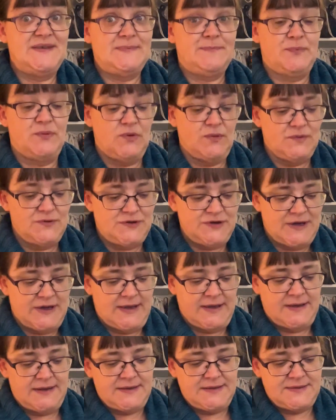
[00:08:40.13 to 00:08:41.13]

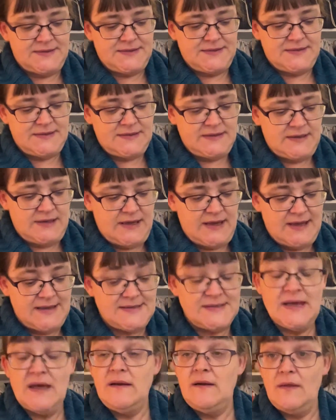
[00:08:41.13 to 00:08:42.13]
Project
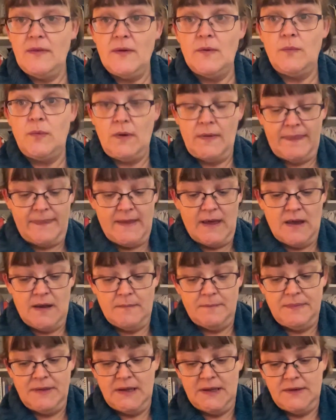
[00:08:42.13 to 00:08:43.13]
is another one that
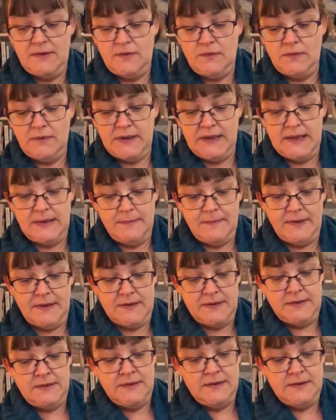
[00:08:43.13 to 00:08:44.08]
I'm planning on keeping.